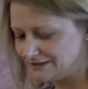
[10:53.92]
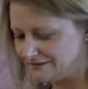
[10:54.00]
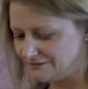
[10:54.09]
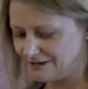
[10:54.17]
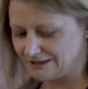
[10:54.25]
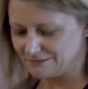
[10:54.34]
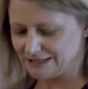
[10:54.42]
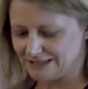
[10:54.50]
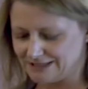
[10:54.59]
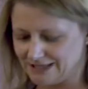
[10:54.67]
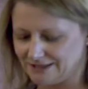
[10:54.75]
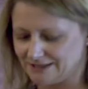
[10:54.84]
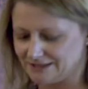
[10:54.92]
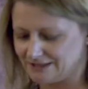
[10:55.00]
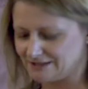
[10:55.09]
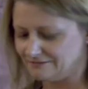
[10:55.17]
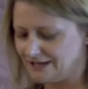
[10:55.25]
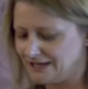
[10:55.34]
of the railway said
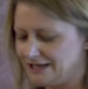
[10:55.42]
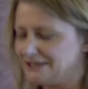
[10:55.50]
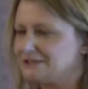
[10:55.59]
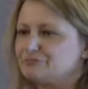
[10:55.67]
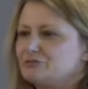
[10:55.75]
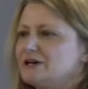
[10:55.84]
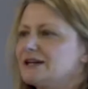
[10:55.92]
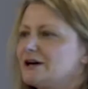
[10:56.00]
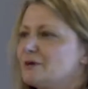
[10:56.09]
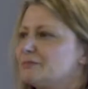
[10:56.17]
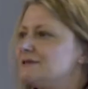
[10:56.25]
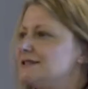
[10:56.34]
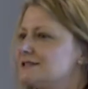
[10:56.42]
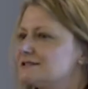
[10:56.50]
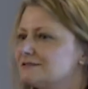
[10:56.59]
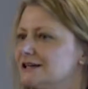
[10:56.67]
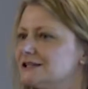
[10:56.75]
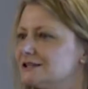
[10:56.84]
that the rail lines break up and
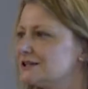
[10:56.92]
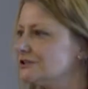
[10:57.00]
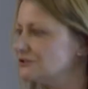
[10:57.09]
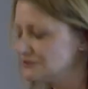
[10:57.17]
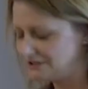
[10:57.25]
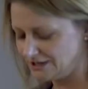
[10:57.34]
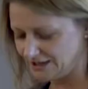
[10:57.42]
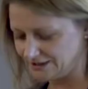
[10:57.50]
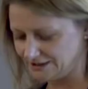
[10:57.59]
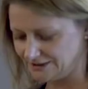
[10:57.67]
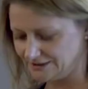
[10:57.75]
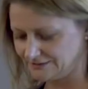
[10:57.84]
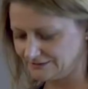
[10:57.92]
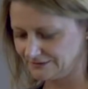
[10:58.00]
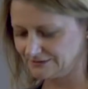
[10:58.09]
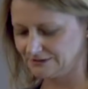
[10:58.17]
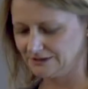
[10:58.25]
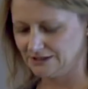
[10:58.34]
desecrate the countryside.
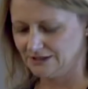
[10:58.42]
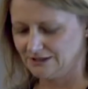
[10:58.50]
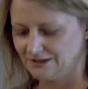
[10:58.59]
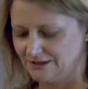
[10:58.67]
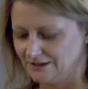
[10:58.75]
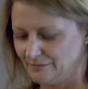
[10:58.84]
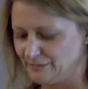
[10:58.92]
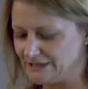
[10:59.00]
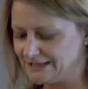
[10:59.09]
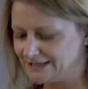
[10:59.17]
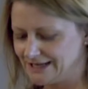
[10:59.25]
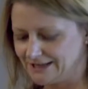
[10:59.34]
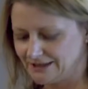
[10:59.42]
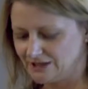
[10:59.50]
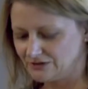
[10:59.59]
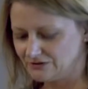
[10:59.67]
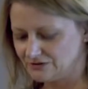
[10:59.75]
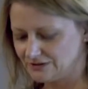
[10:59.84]
But instead,
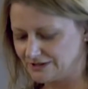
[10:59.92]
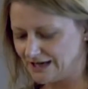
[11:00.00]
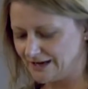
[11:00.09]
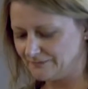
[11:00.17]
those